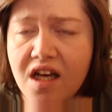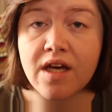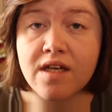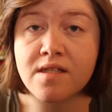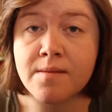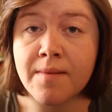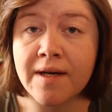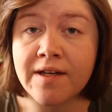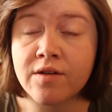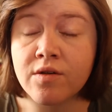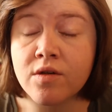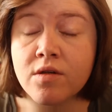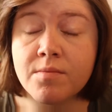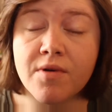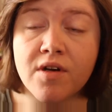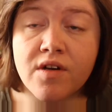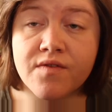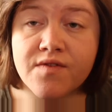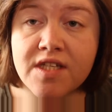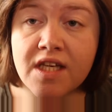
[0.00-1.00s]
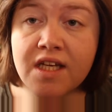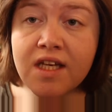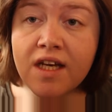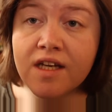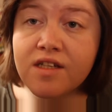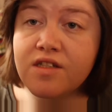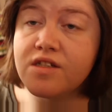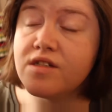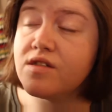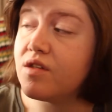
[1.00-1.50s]
It's about a group of
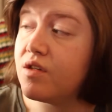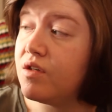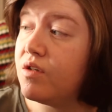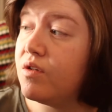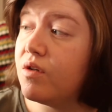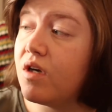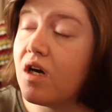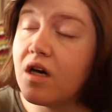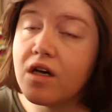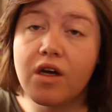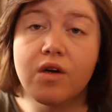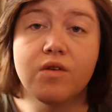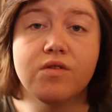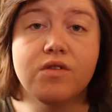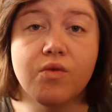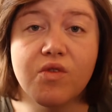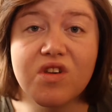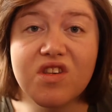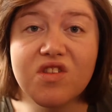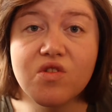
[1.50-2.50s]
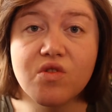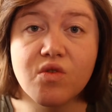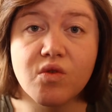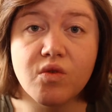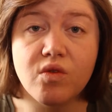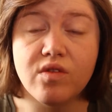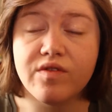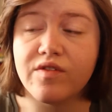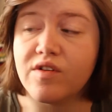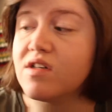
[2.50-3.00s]
teenagers who go to a
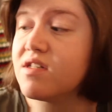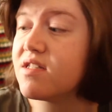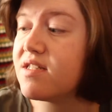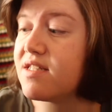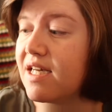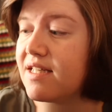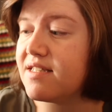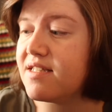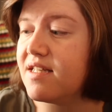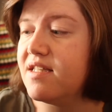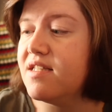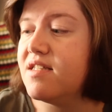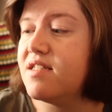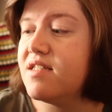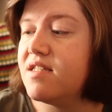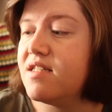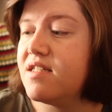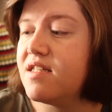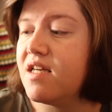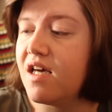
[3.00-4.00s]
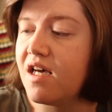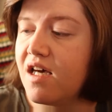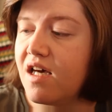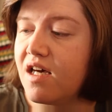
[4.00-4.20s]
school for assassins.